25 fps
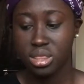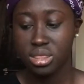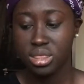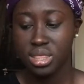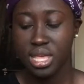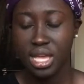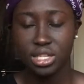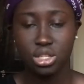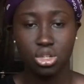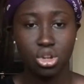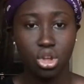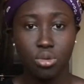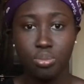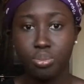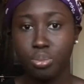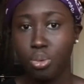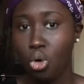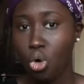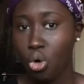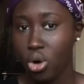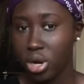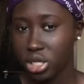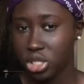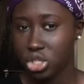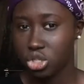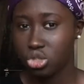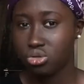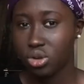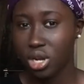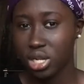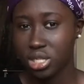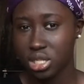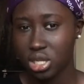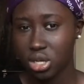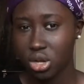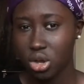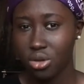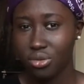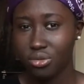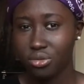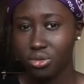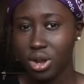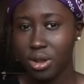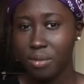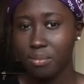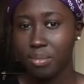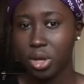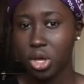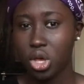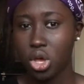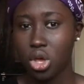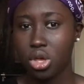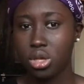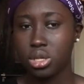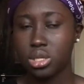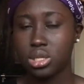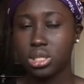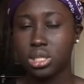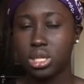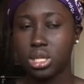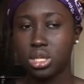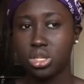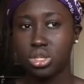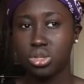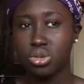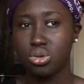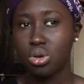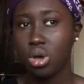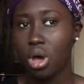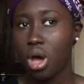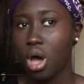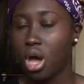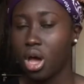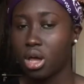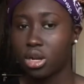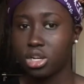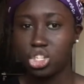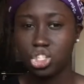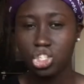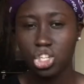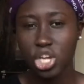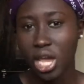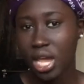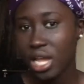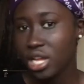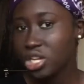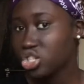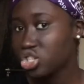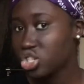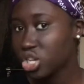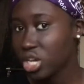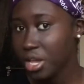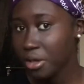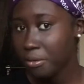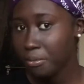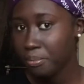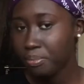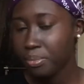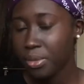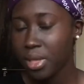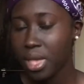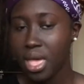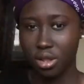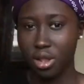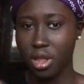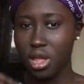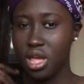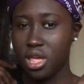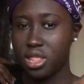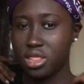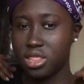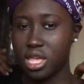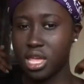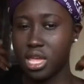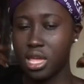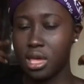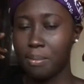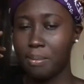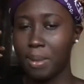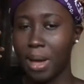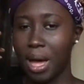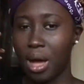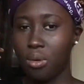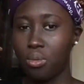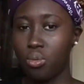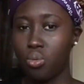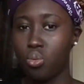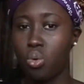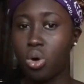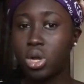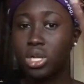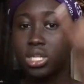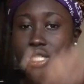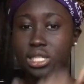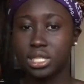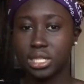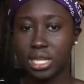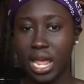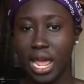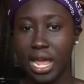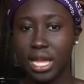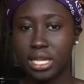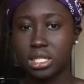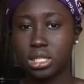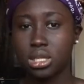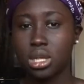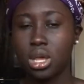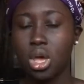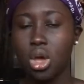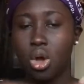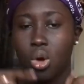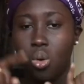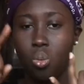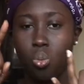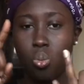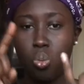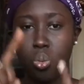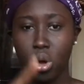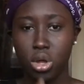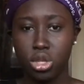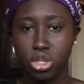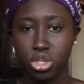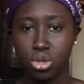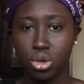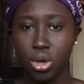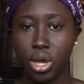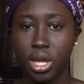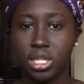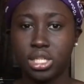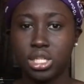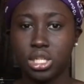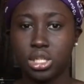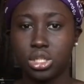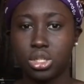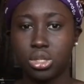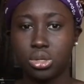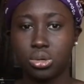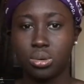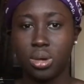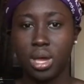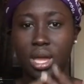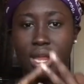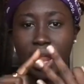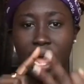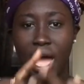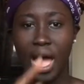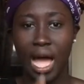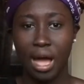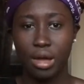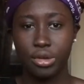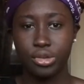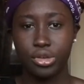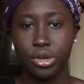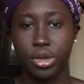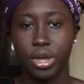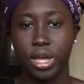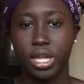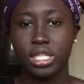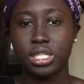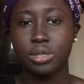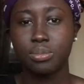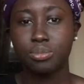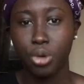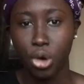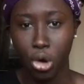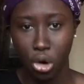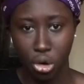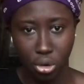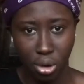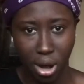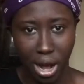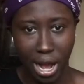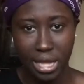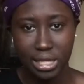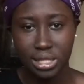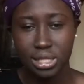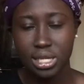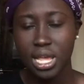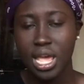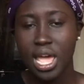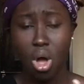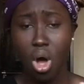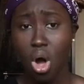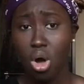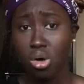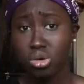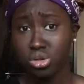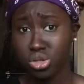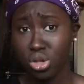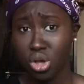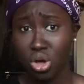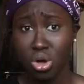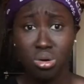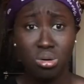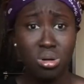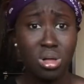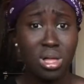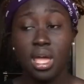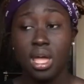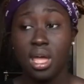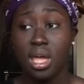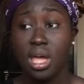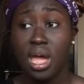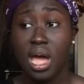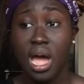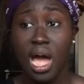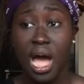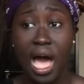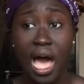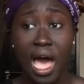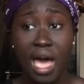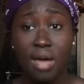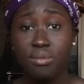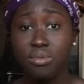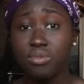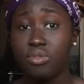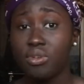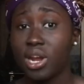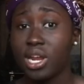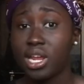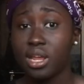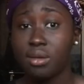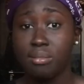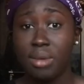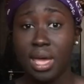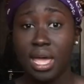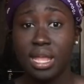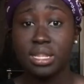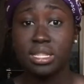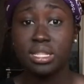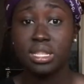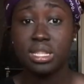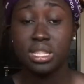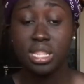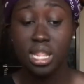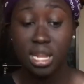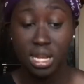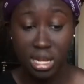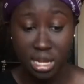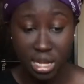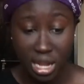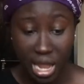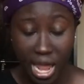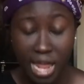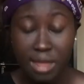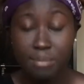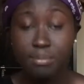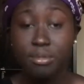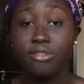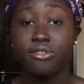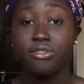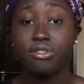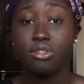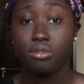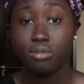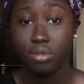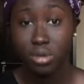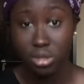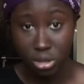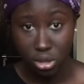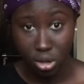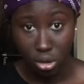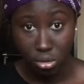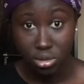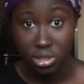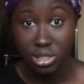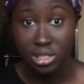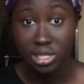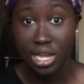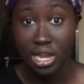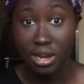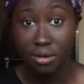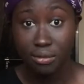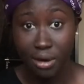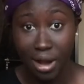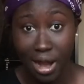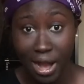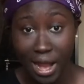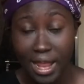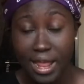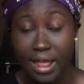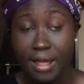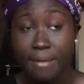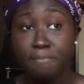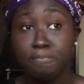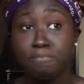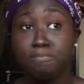there's no point stressing over it because you can't change it. Think about what's next, what you're going to do and how you're going to progress. Also, I would recommend the night before results day, right,